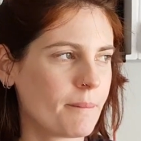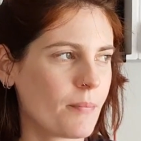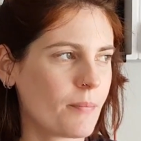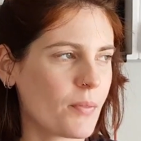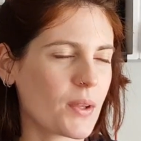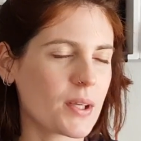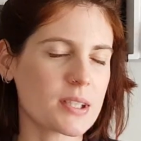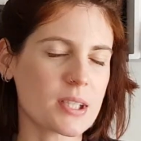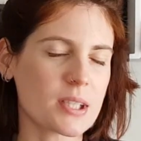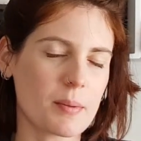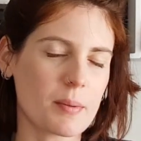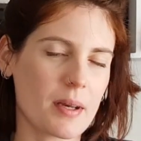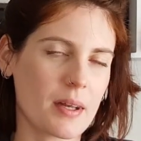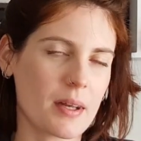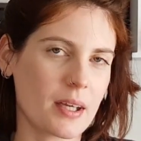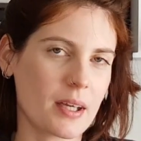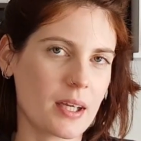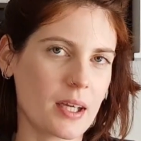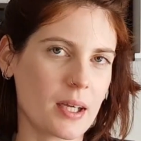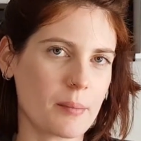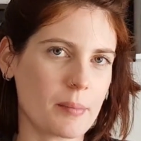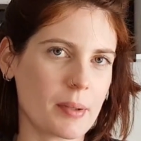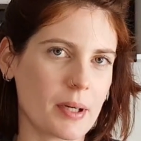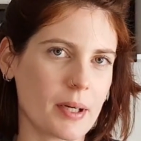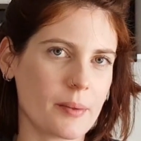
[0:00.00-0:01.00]
I've been
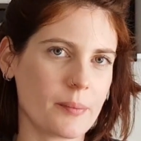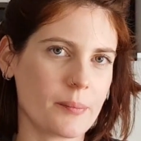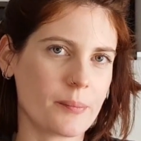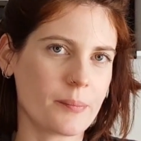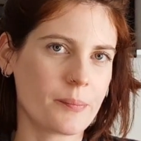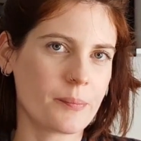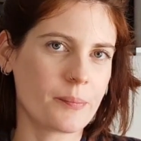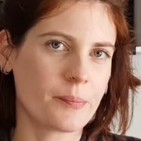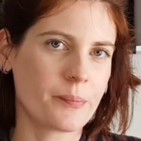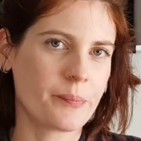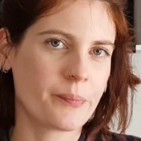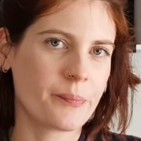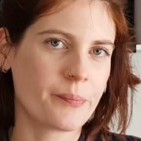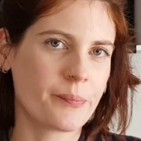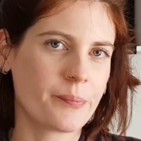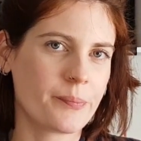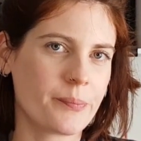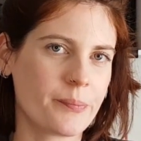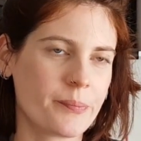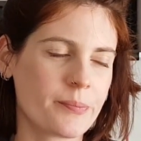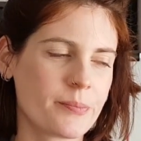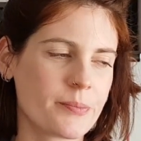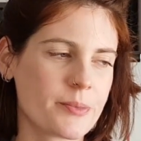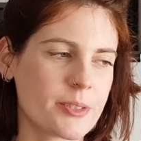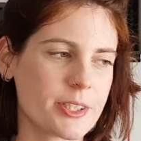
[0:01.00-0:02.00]
thinking about.
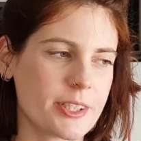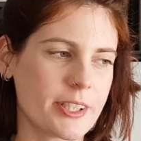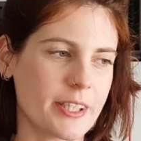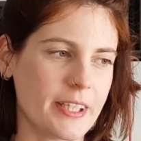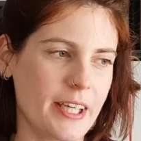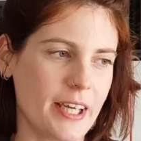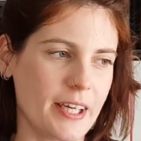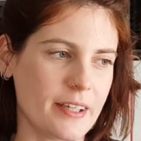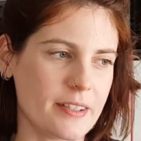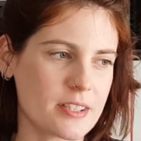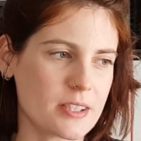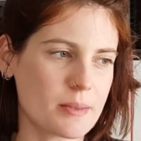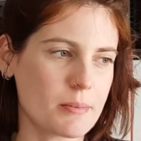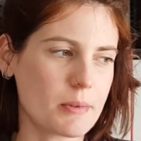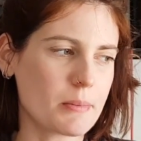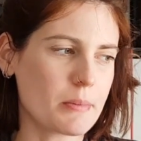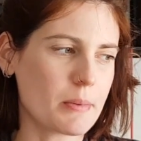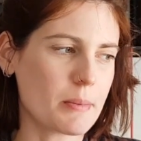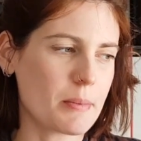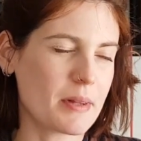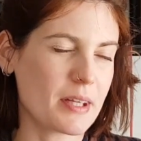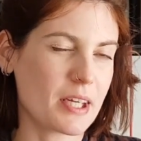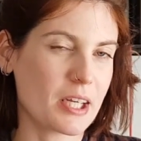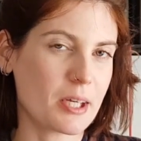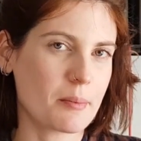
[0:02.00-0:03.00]
So yeah, some of them
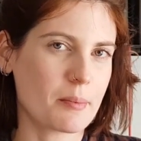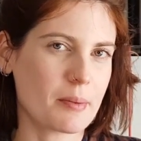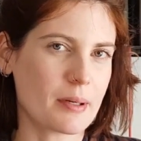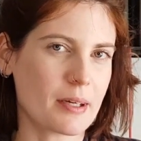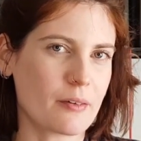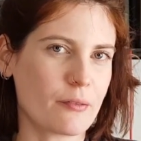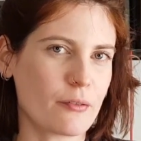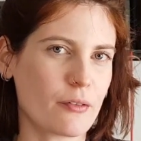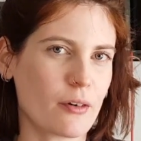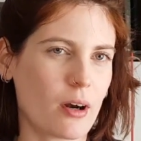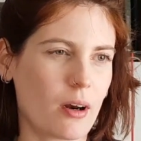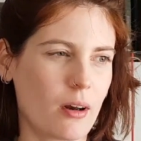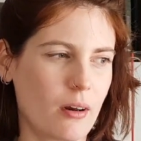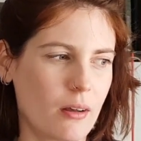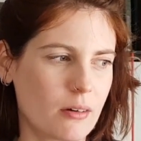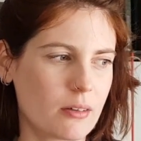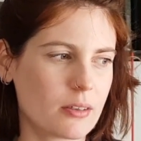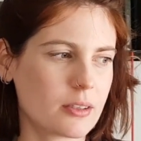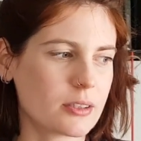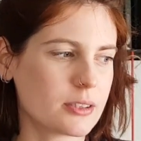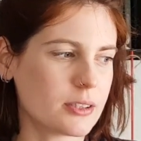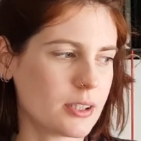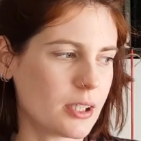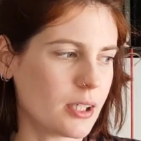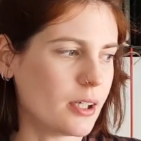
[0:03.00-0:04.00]
I've been thinking about for a
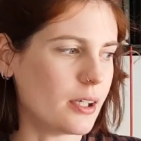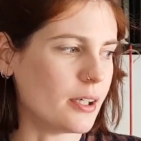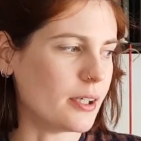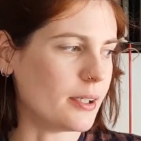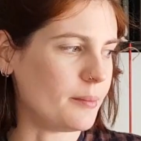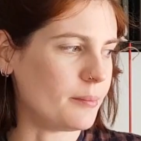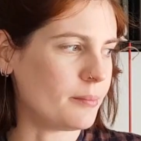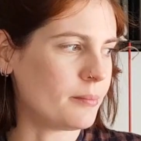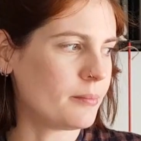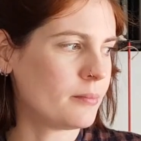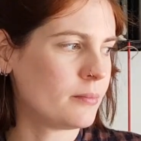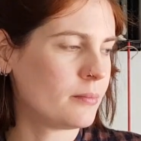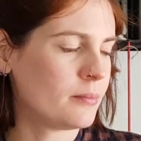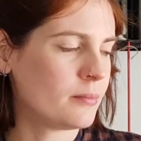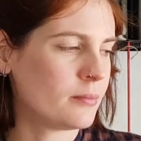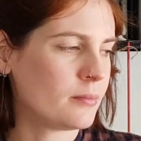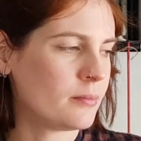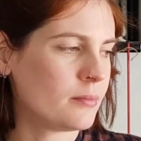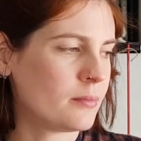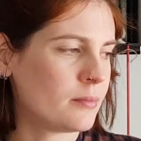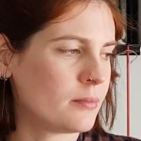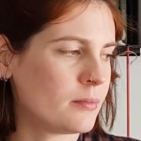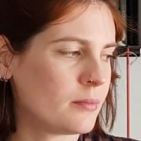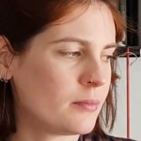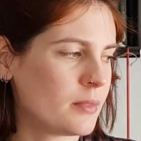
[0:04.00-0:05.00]
long time.
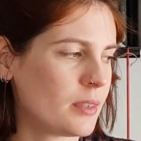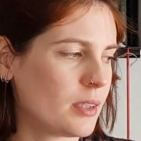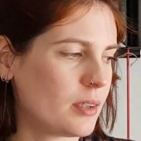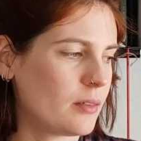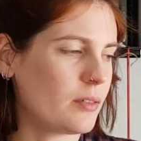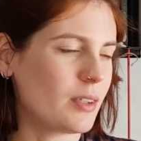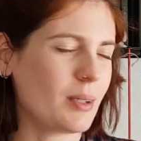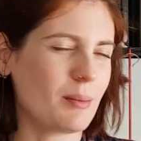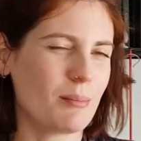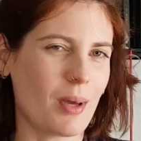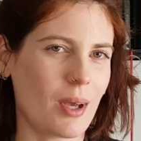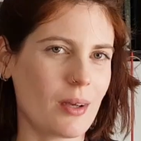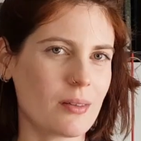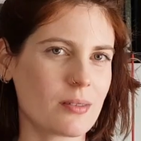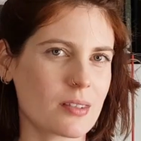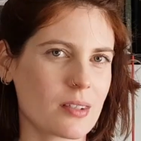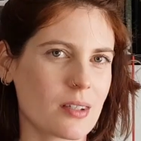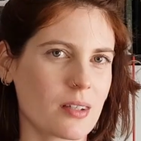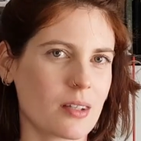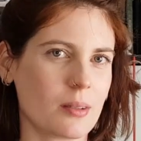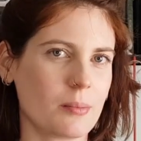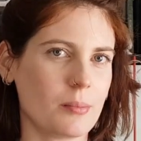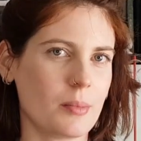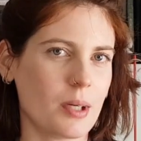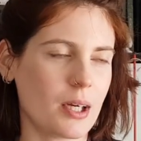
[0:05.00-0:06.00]
In fact, most of
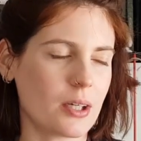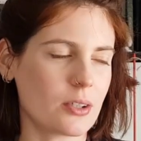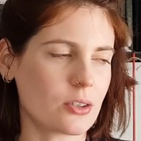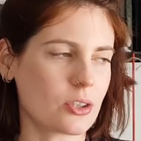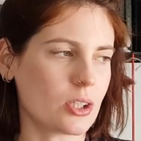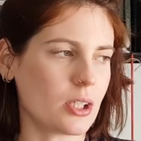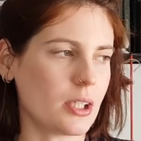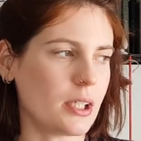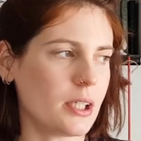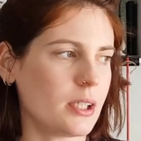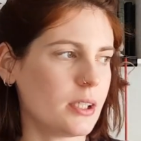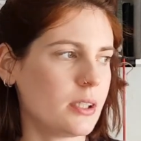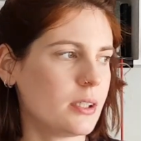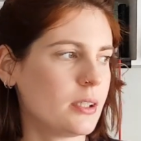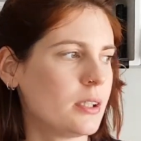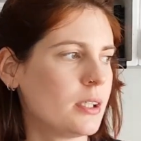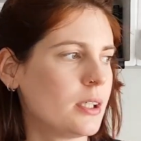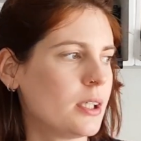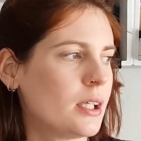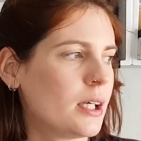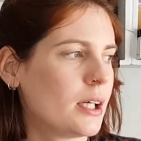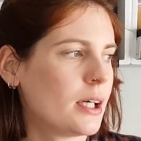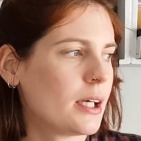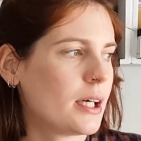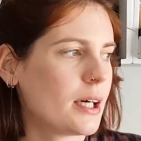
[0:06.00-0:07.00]
them actually.
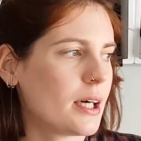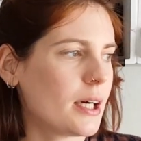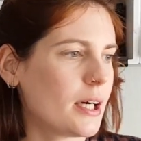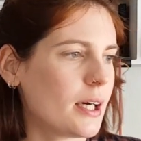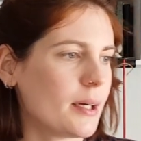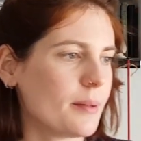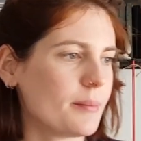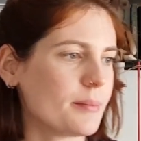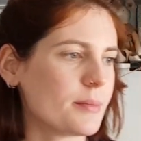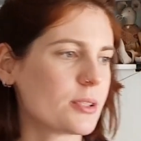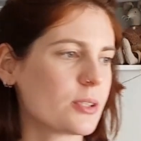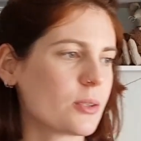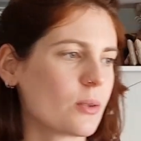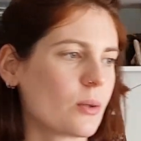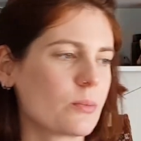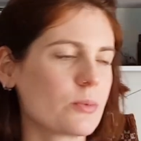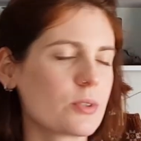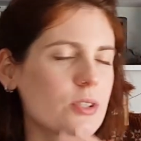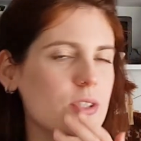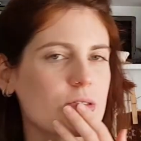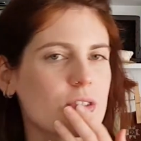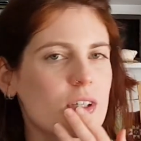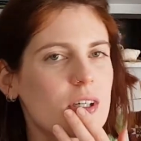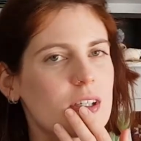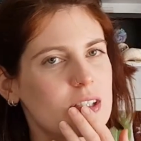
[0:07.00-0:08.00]
So I'm
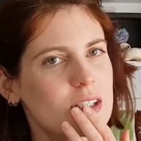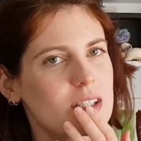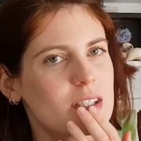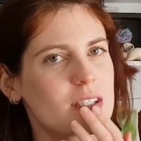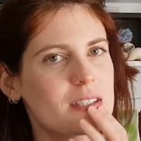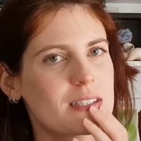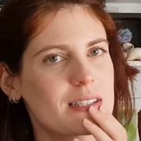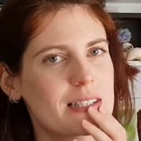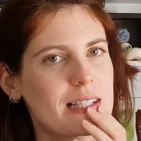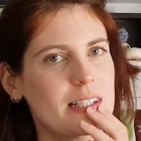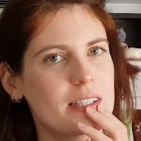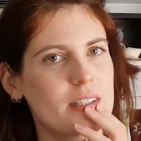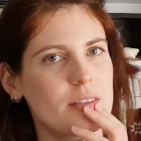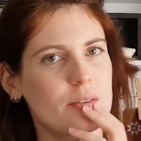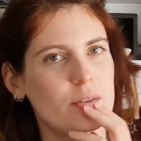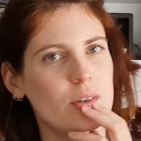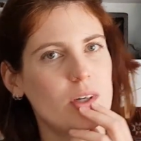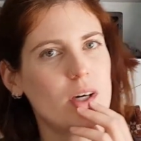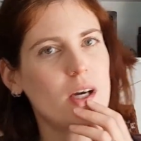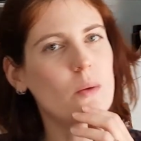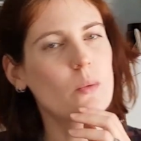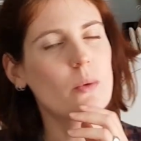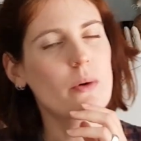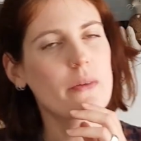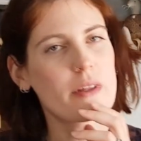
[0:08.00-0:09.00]
just trying to
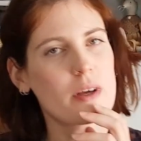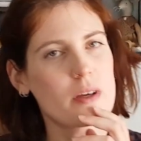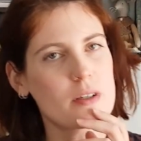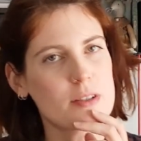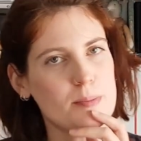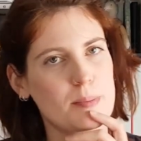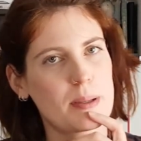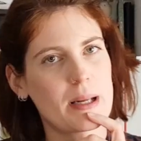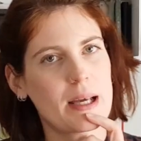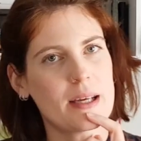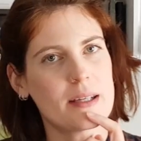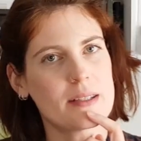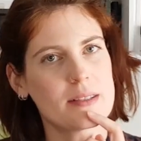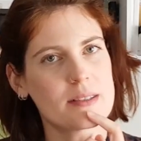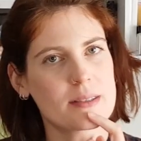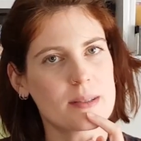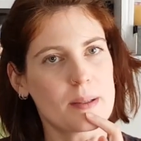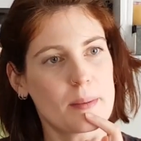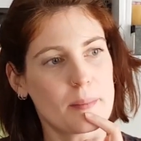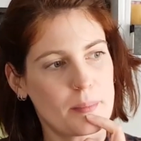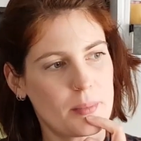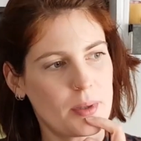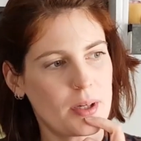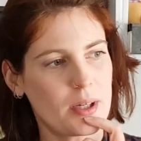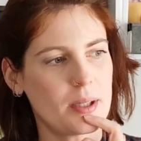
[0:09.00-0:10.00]
solidify what those plans
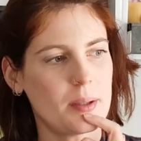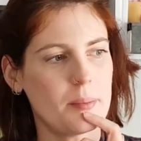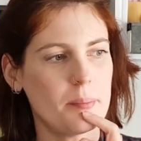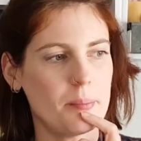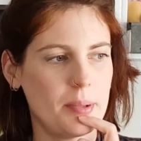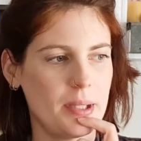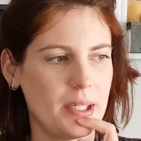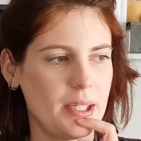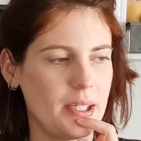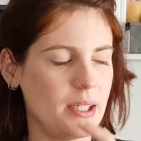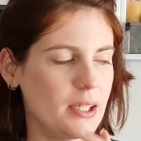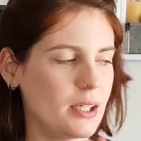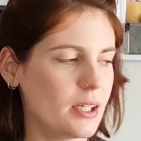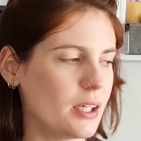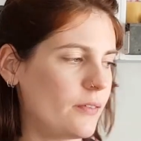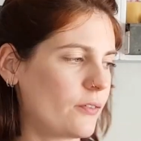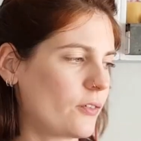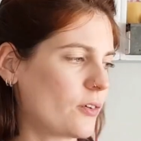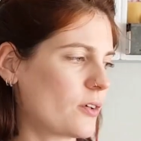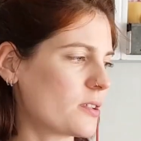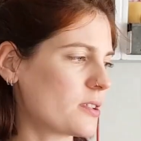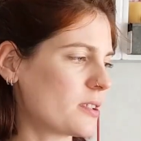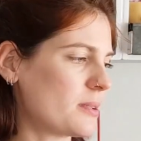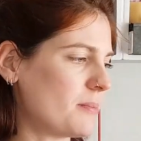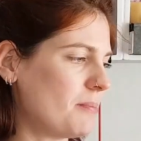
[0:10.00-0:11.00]
might be, and I've
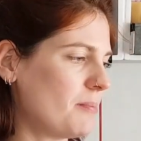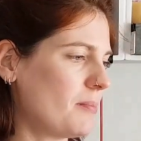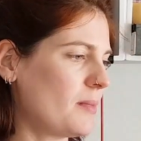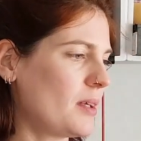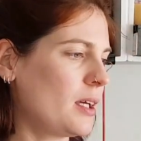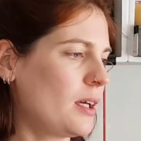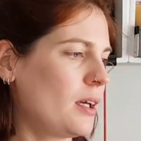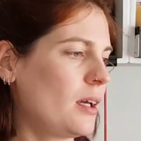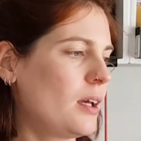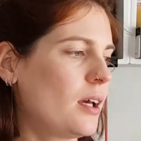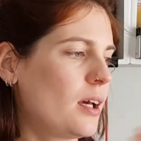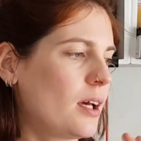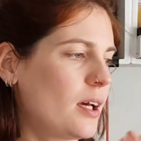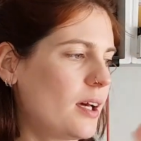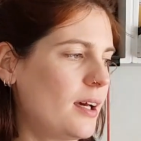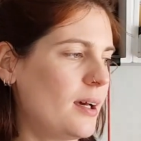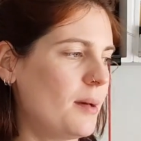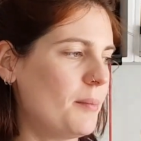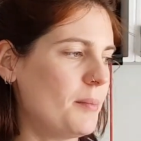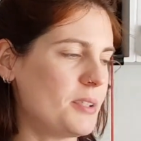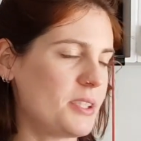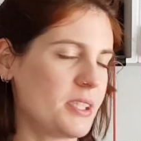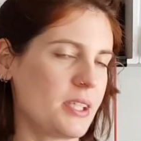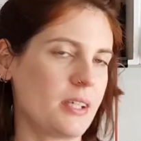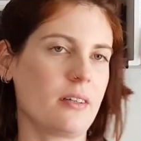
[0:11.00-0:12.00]
got some
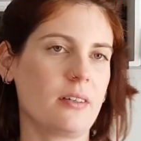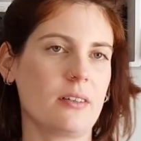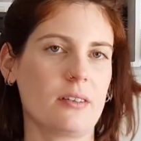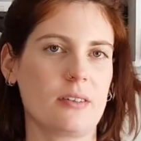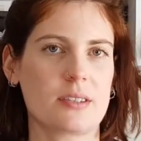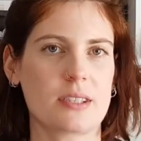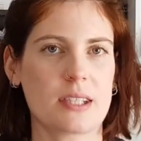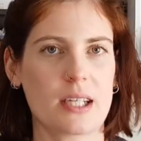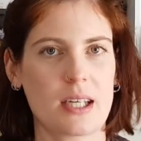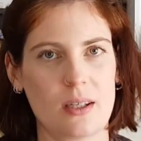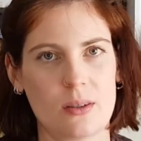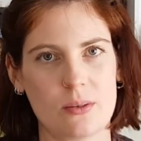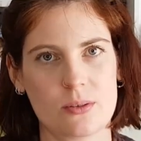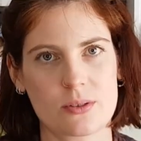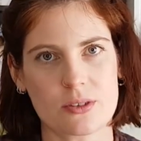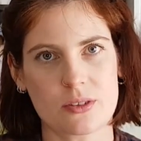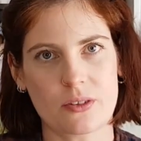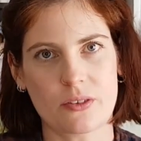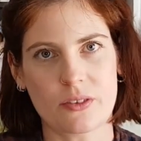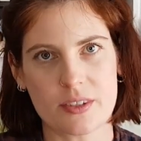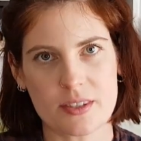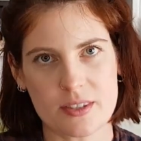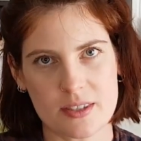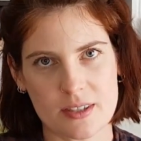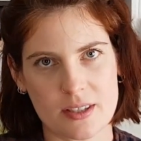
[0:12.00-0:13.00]
materials out
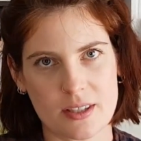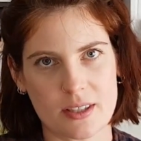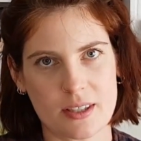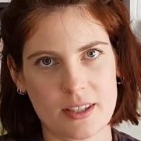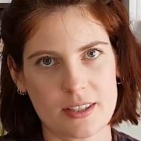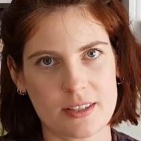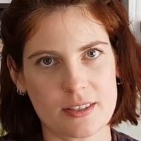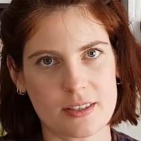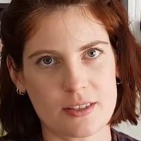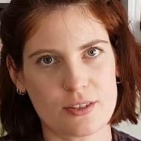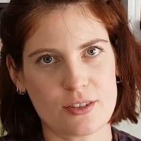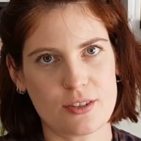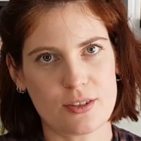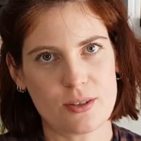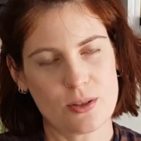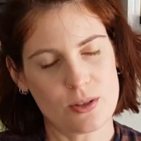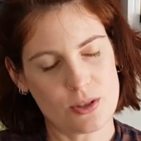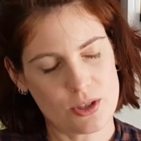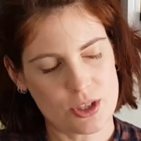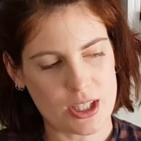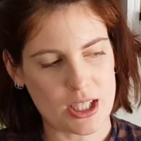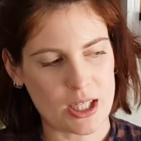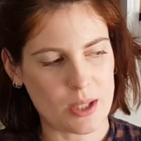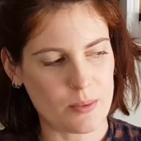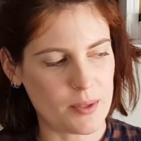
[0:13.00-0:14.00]
on the side to
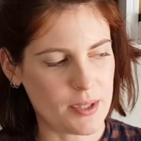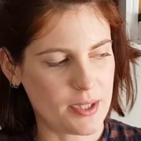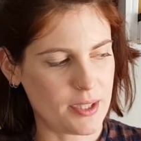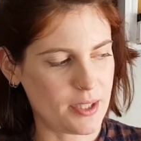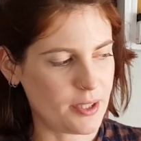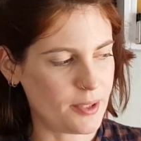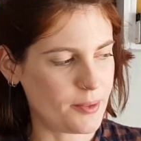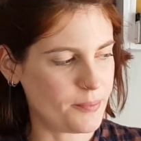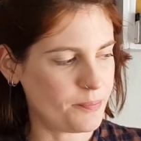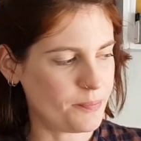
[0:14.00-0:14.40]
share with you.